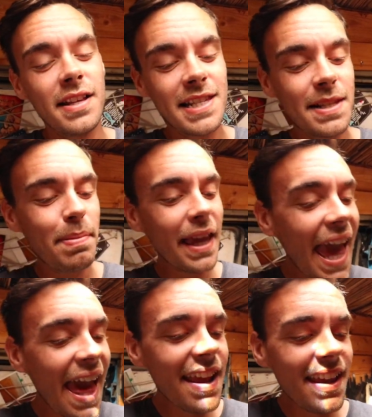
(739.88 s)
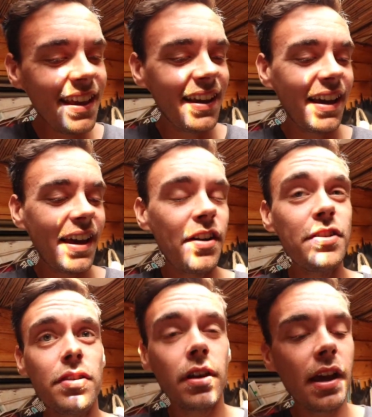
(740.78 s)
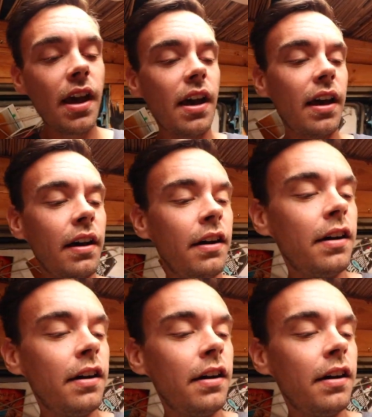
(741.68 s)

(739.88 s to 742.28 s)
spaghetti. And I also got